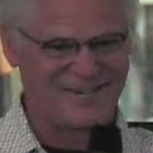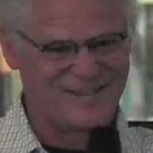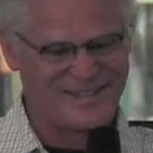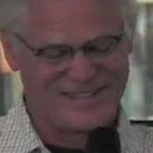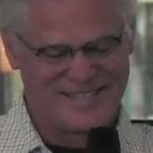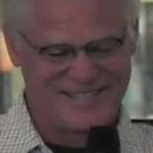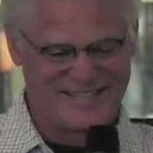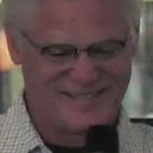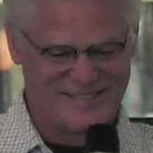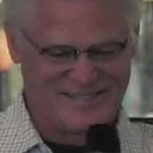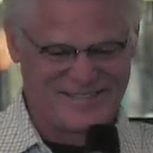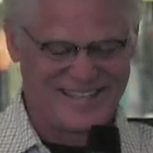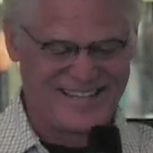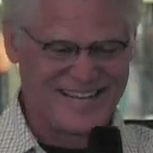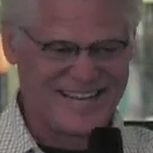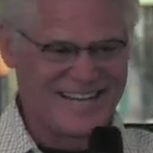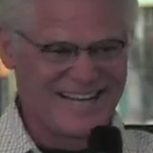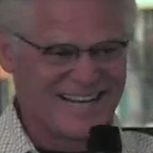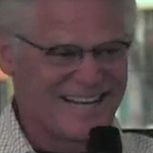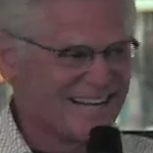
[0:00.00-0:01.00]
I really good, don't. It's
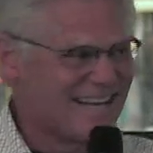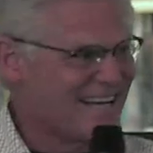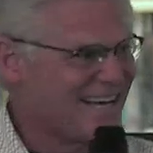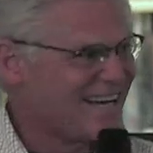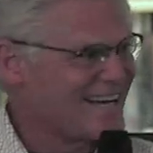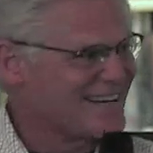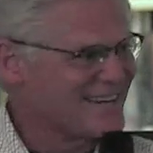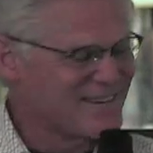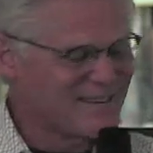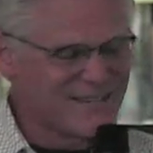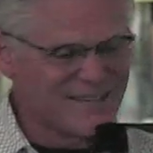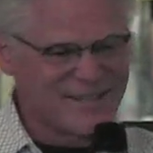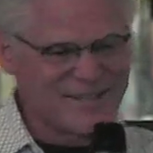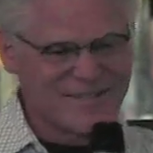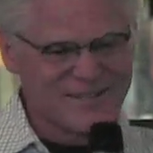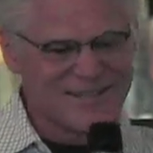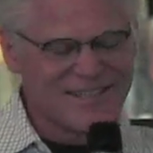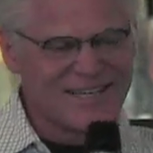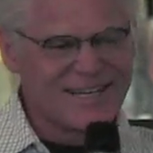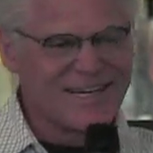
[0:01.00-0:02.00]
a good answer. I don't
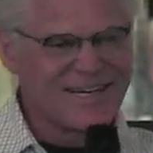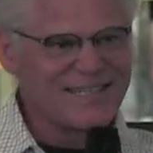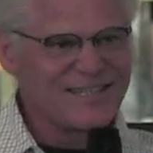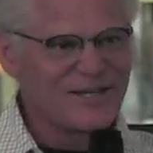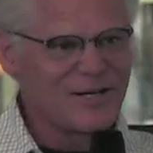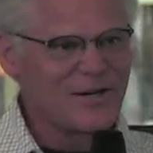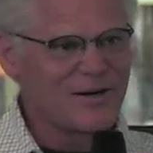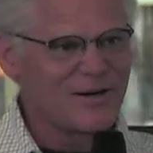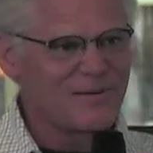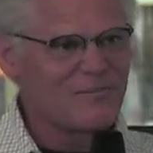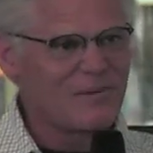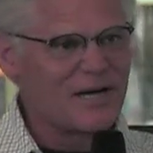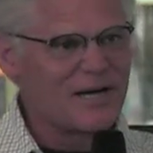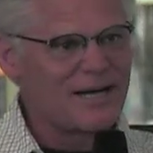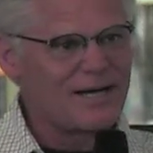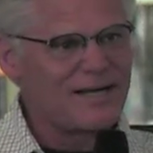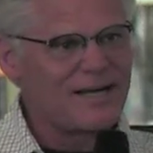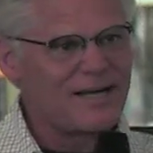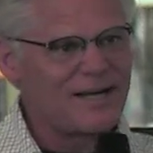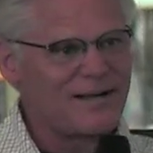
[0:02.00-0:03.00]
know. You know, I'm.
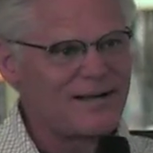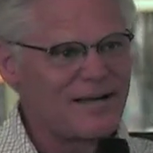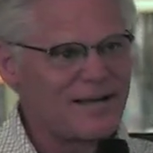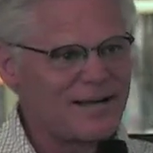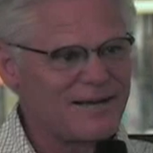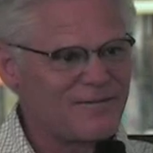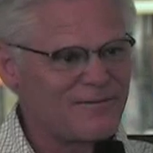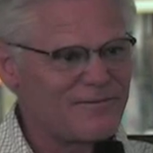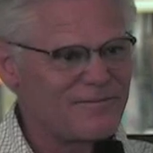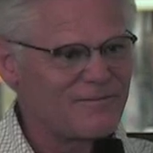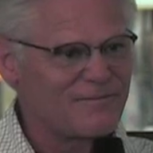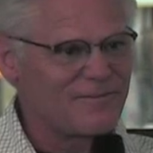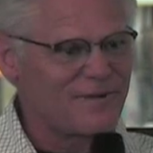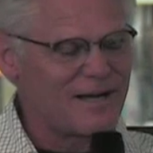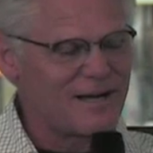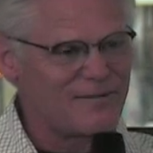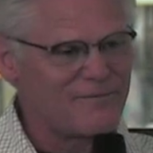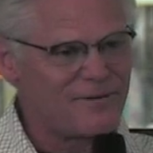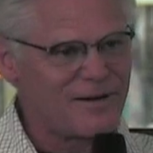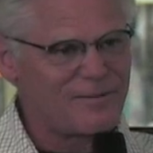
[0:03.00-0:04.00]
I. I,
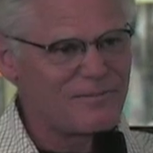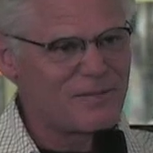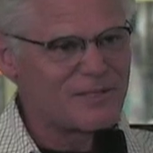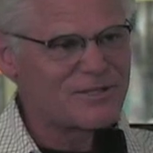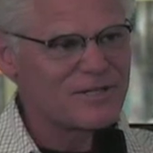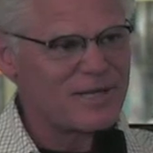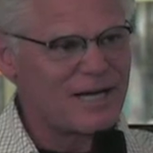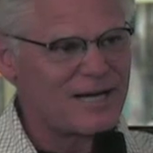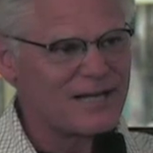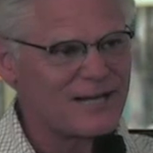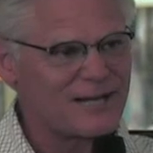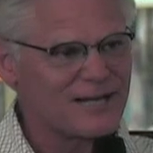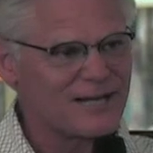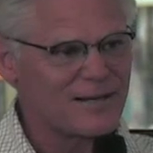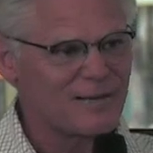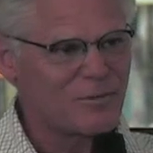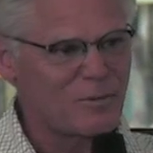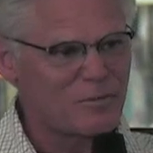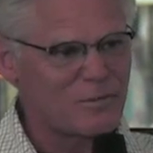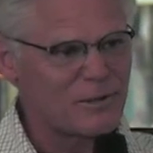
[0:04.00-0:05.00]
I find myself. I
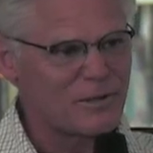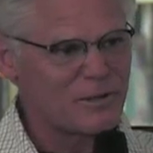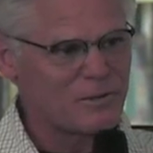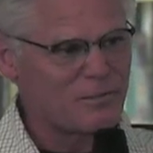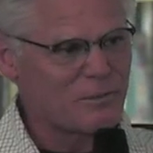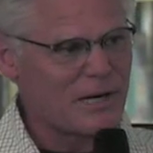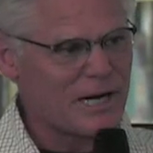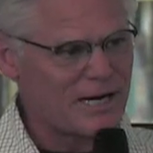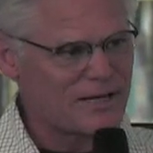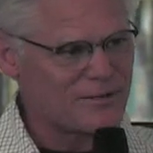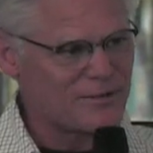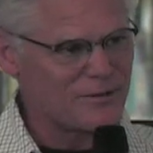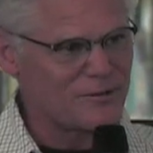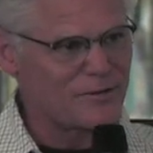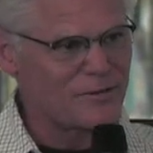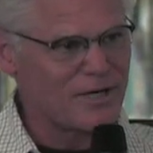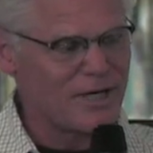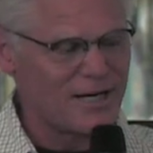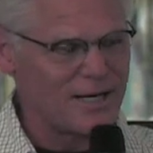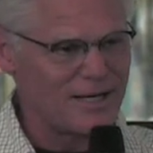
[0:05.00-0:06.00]
think I'm a pretty
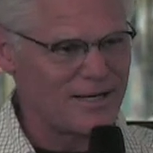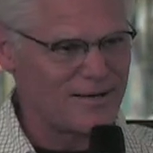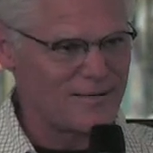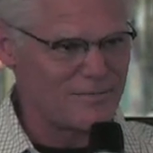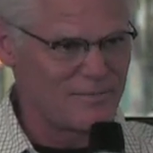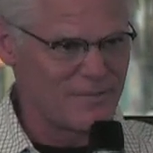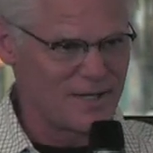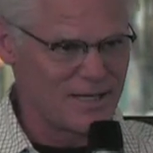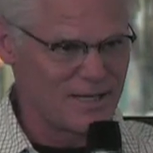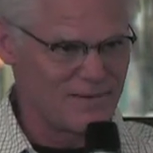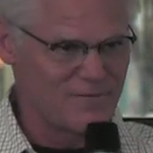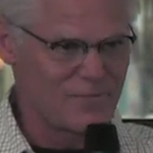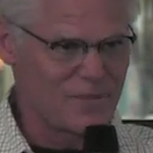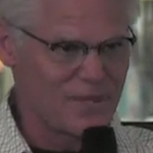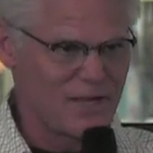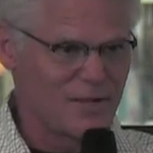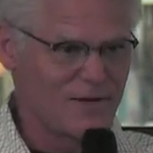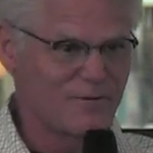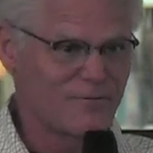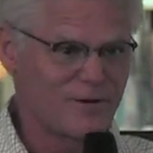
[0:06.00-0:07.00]
practical guy. I'm uh,
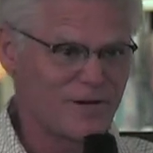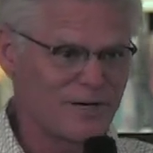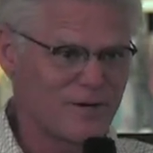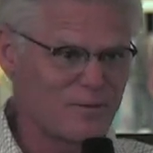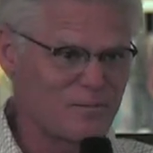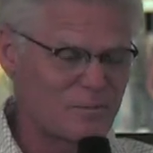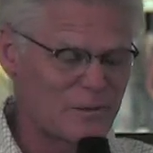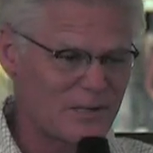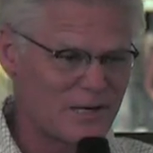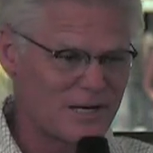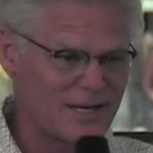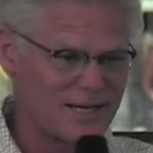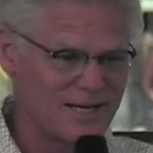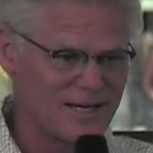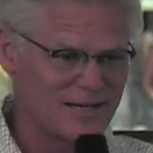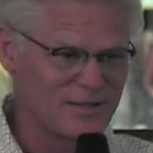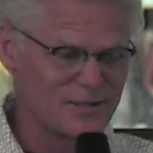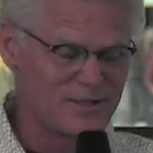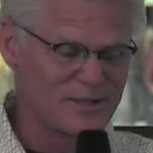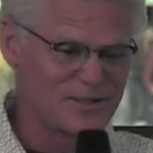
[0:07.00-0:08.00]
very. Pro,
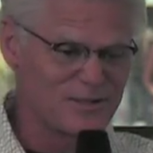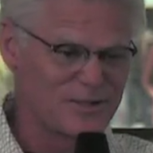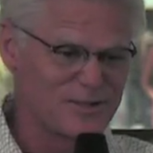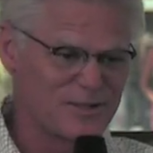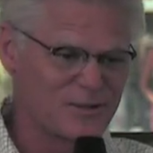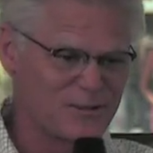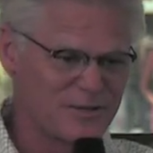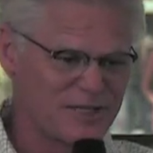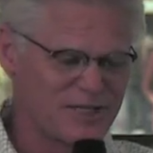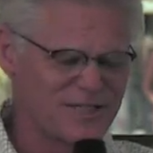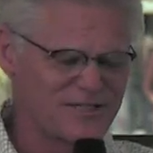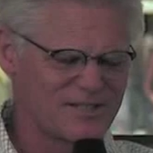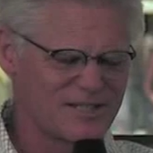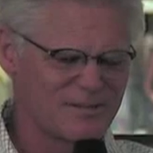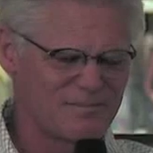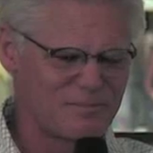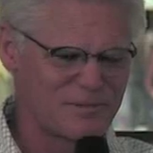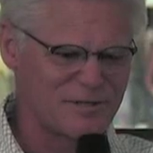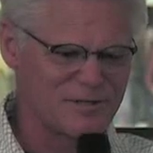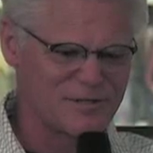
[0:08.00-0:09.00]
uh, you know, we did
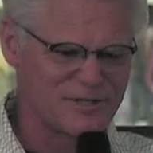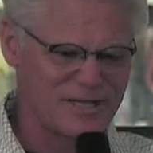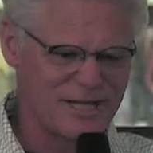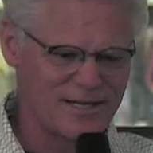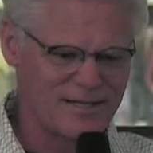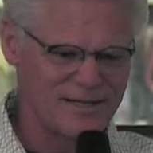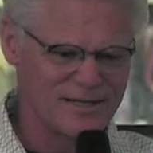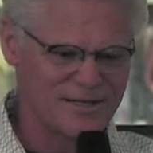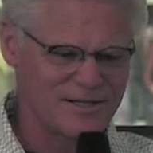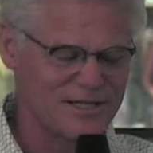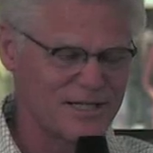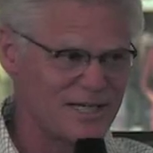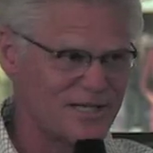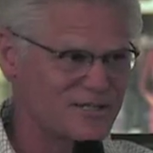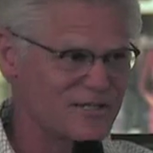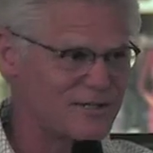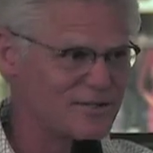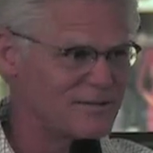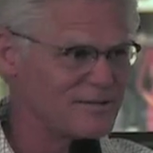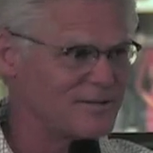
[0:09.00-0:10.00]
some personality
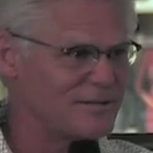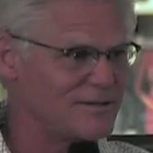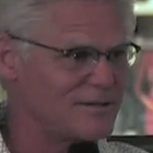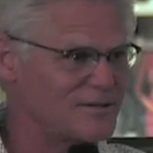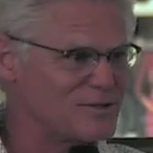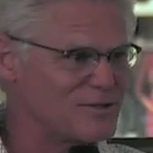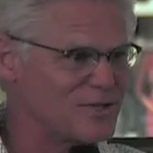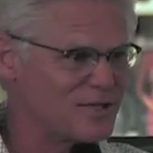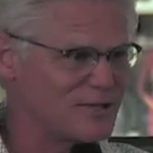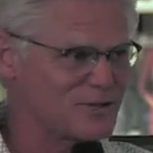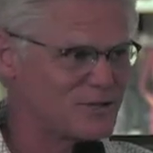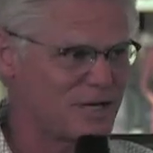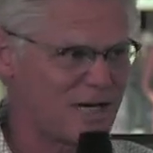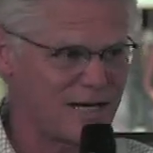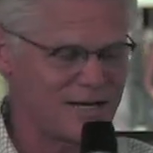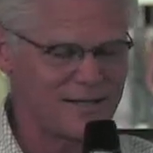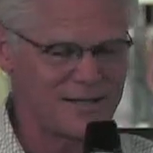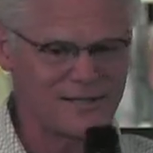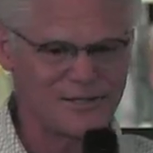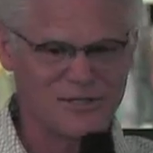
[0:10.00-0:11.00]
test, or our sales
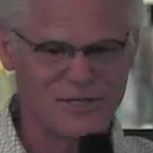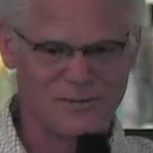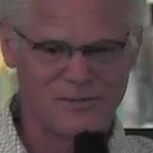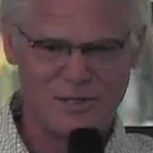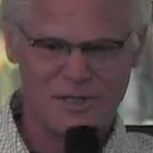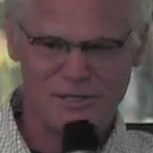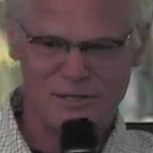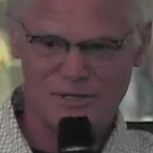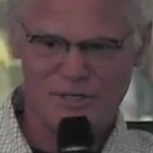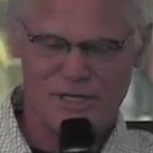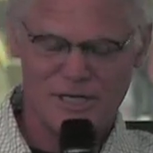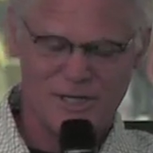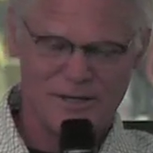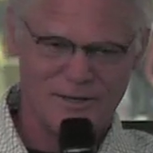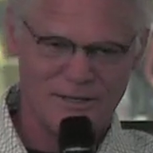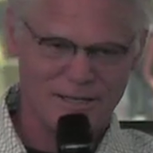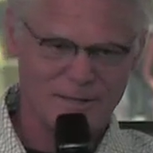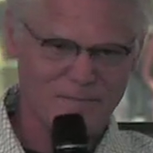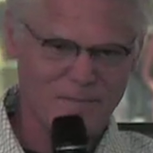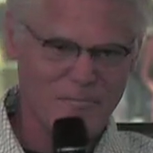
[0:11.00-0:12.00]
guy did some years
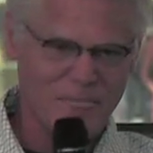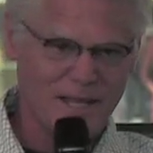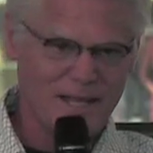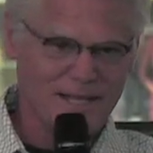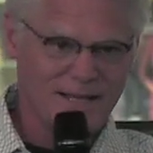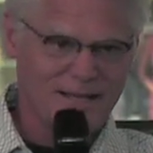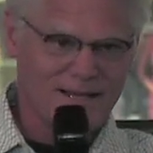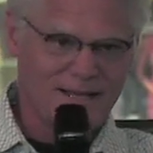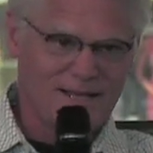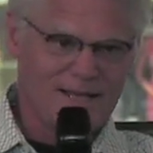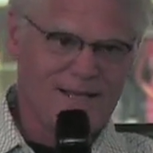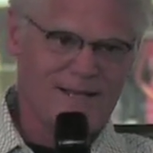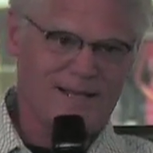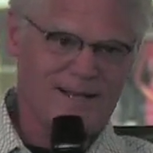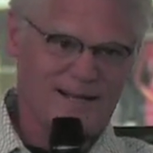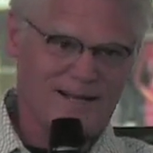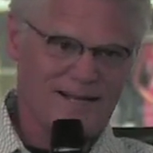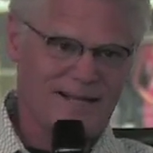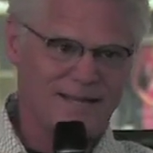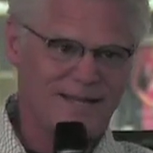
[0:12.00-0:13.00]
ago, and
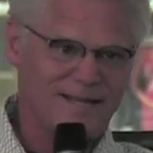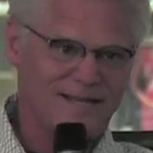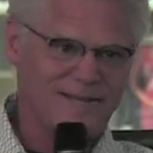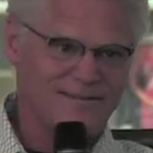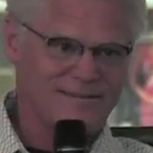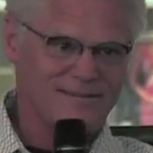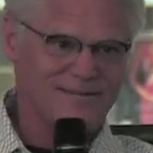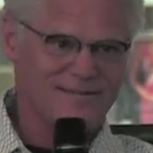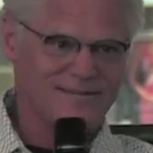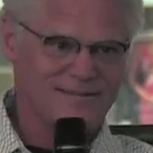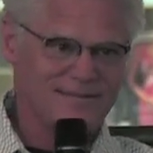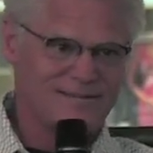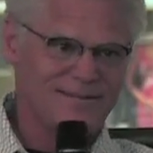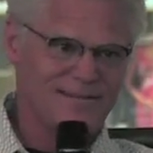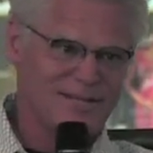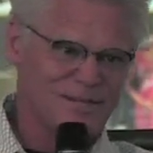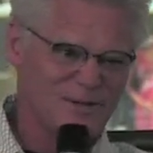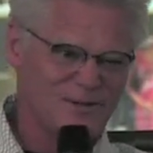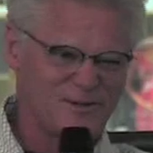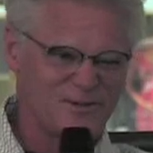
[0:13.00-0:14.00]
and I,
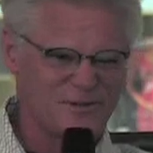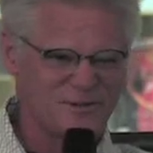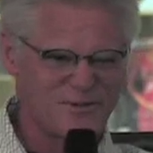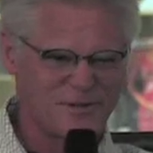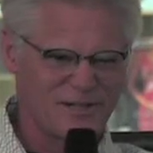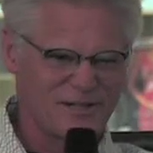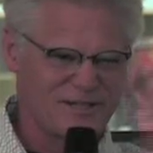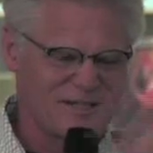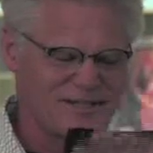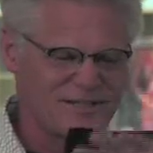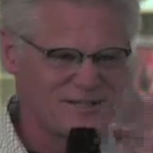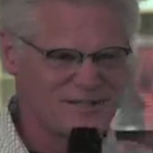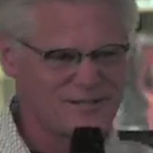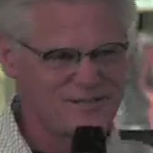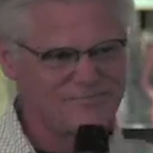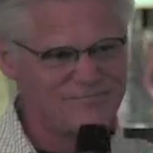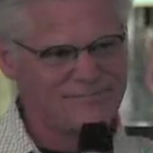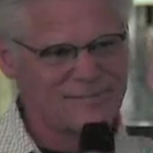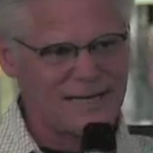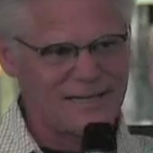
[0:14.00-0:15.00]
you know, it was one of
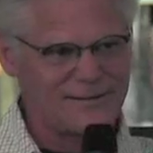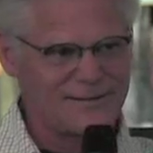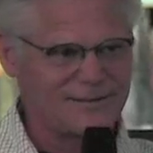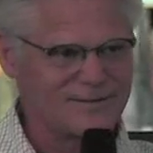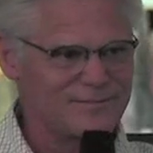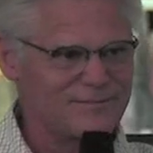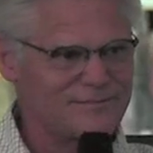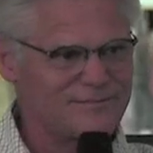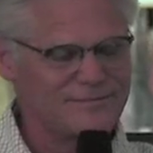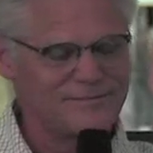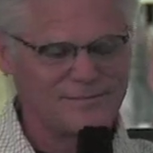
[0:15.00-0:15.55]
these. I don't know